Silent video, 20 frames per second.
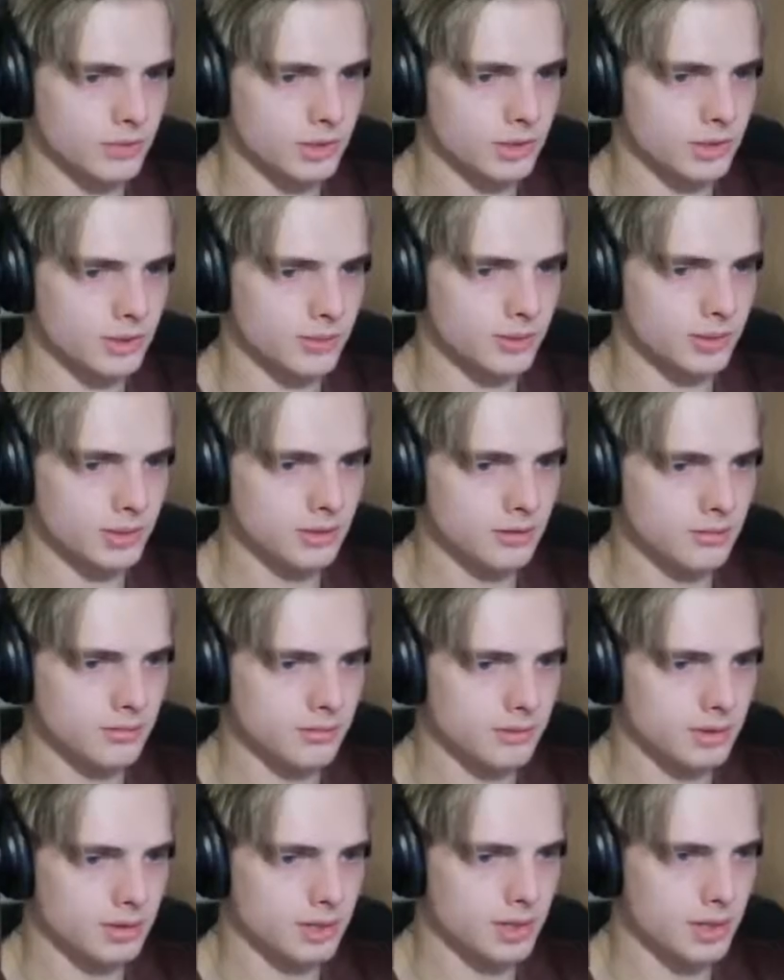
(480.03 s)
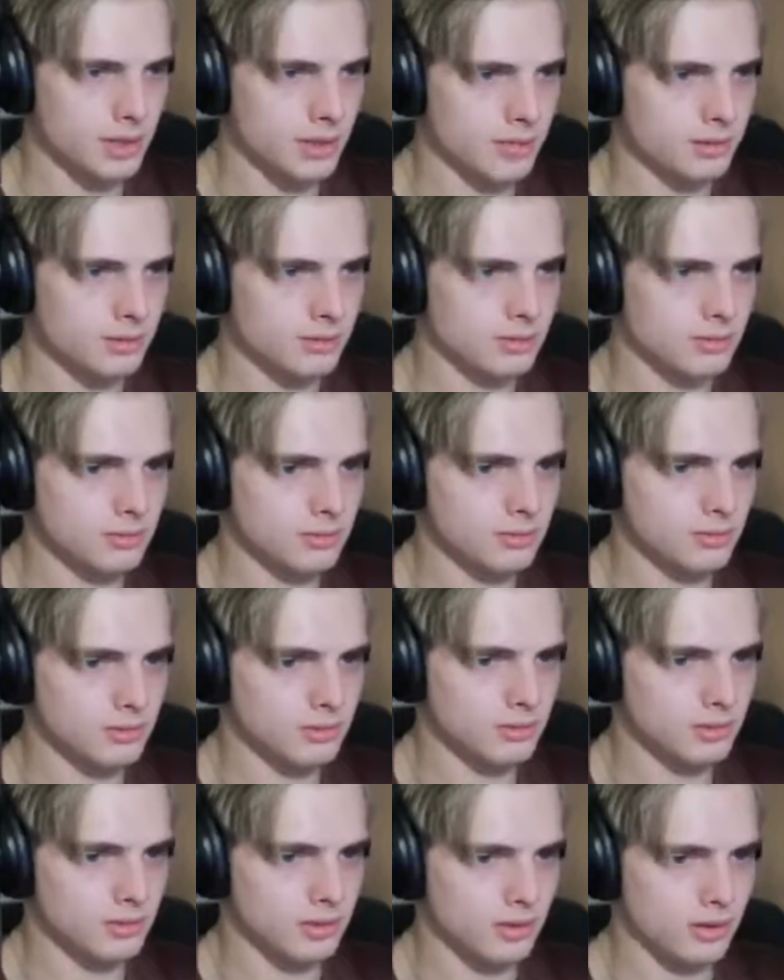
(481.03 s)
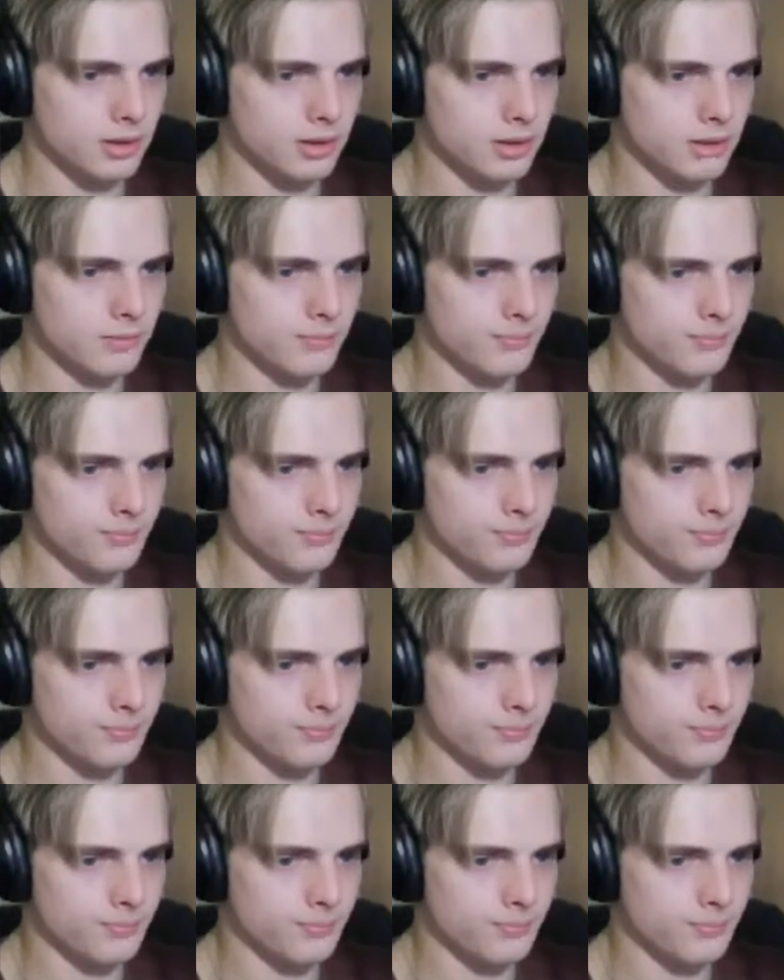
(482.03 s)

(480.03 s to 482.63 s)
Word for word: Is something gonna happen? Okay.